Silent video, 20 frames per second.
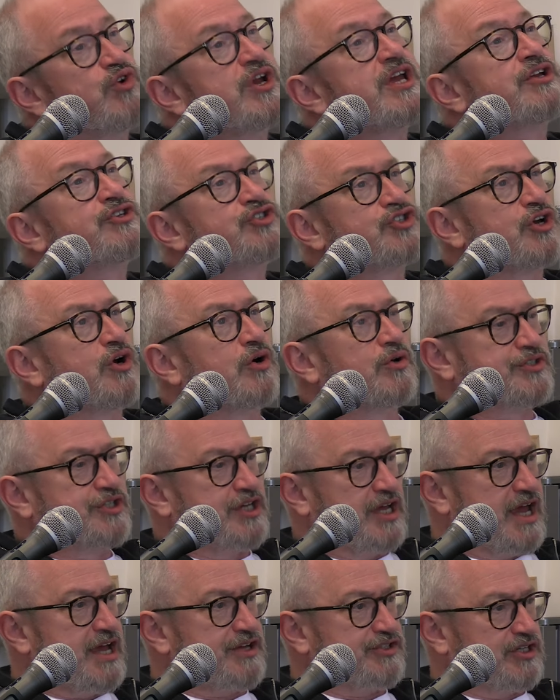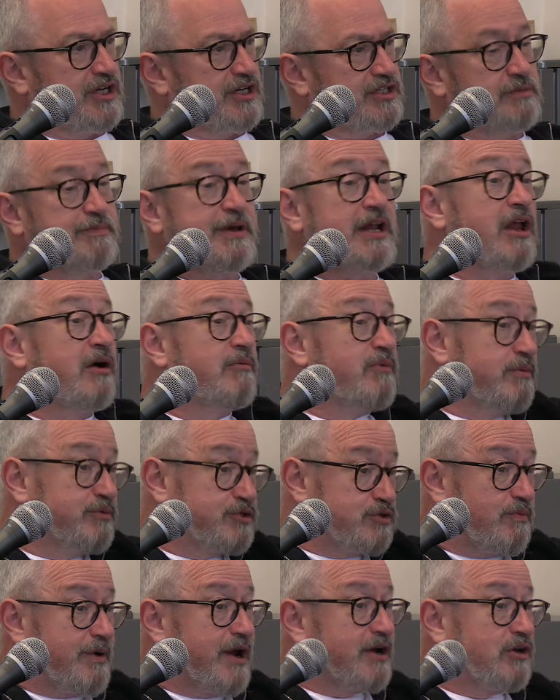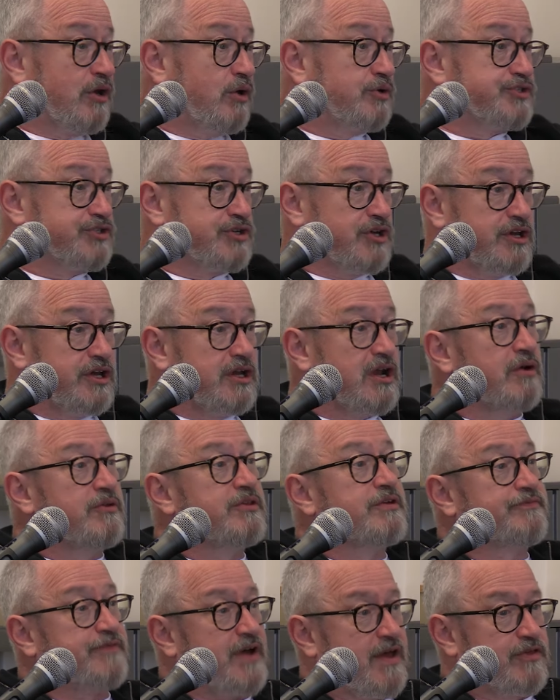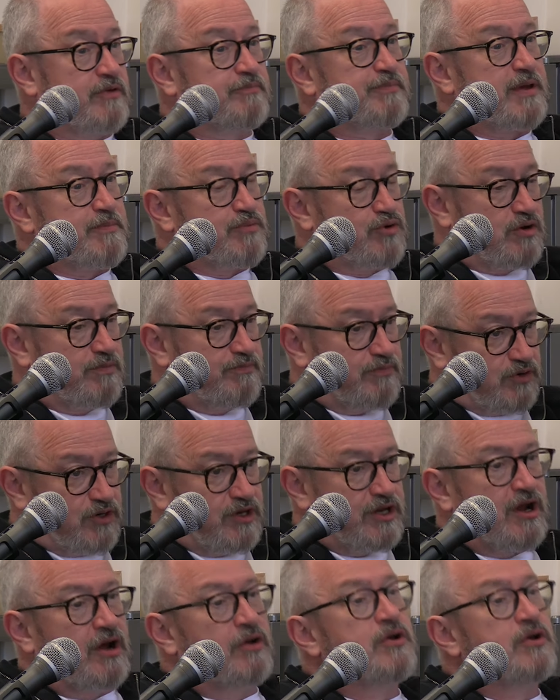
re-enchanting Essex, a bit like when we're talking about Gloucester. You know, the fact that people can, you